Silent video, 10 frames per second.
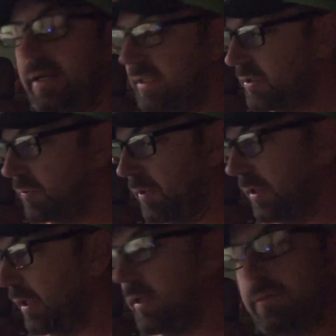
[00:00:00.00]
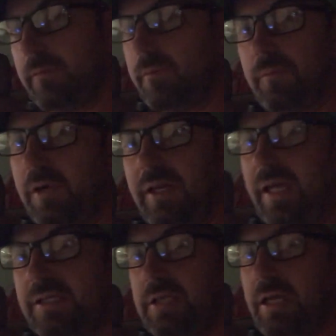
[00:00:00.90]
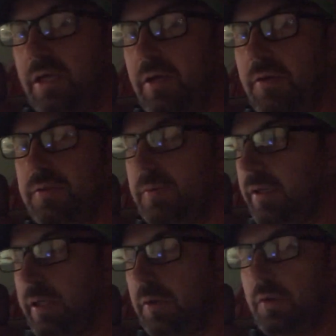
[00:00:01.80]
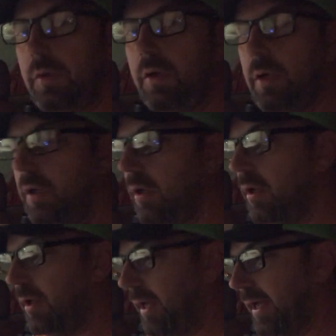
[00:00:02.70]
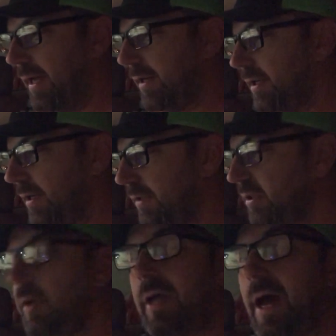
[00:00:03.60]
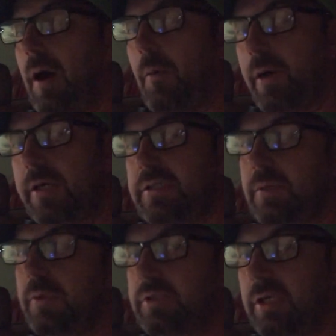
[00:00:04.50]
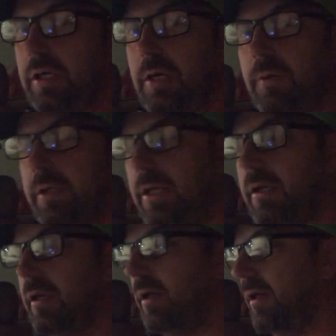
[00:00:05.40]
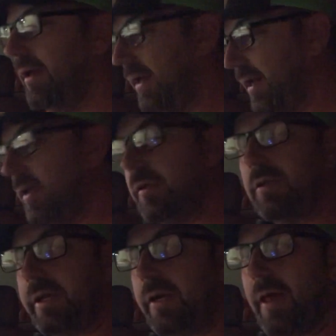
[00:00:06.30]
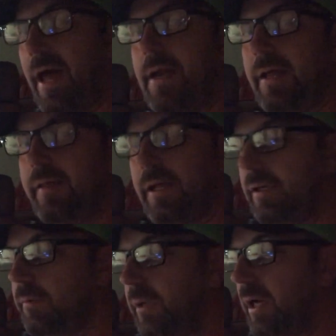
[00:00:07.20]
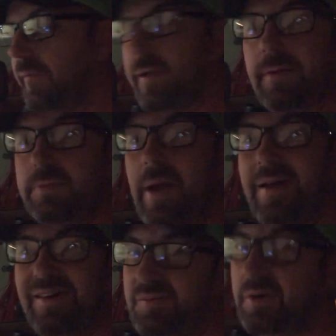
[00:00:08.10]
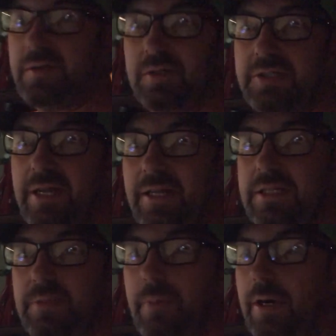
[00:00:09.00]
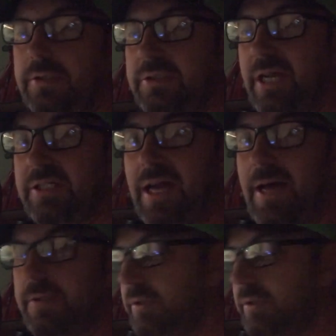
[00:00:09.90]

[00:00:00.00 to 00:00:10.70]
It's really, really easy to use, really cool and uh, show you how it works and what you can do with it and how you can clear that. And then we know if it comes back on, we'll have to change, get some parts and change it out.